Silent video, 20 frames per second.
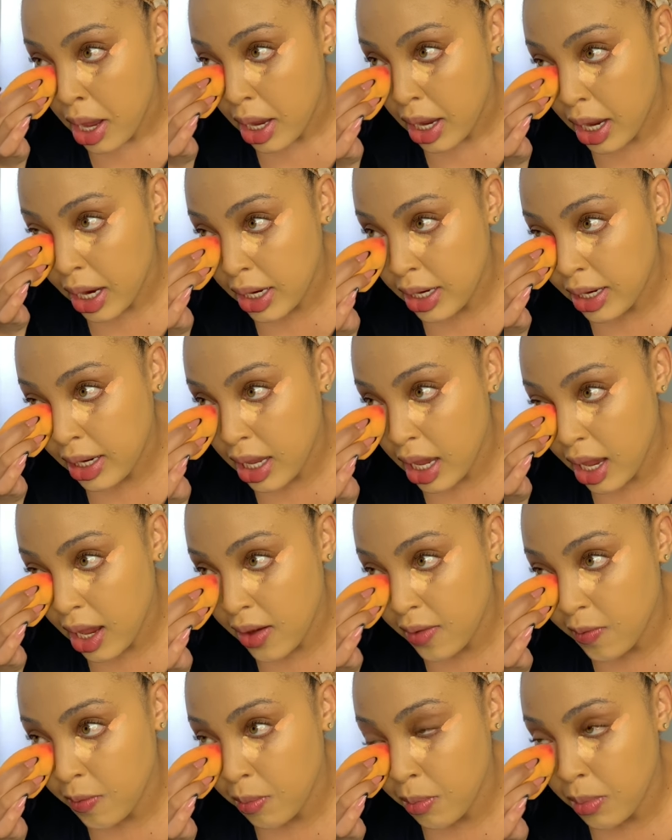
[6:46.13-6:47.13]
it
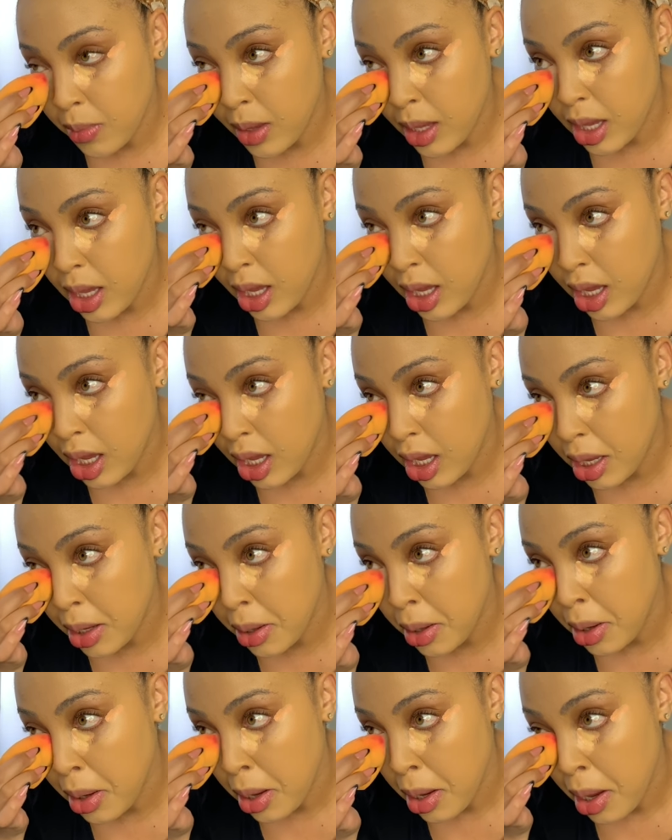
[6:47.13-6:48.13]
gave me